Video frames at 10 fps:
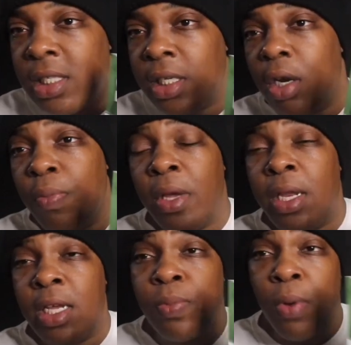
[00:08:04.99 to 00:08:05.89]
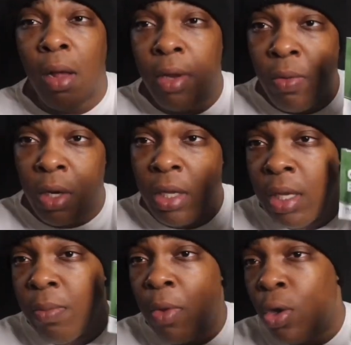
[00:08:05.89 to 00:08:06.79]
Terrapin is probably one of
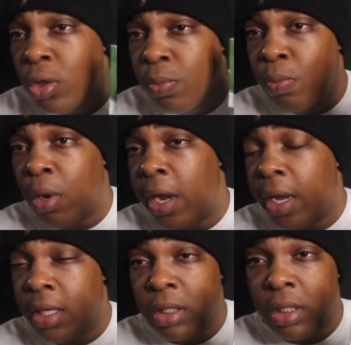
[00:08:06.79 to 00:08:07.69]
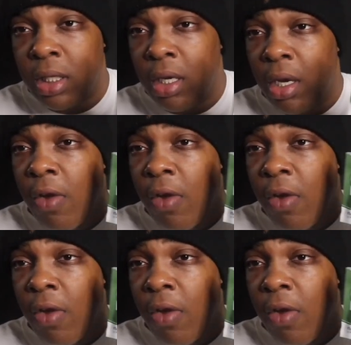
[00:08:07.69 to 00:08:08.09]
the most brands